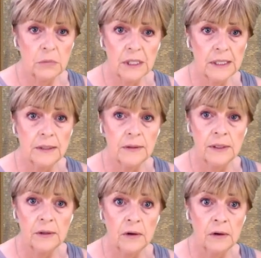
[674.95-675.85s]
what I can
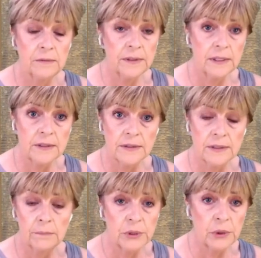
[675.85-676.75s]
think of
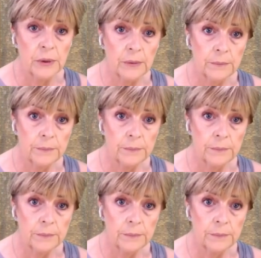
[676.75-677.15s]
is Madonna.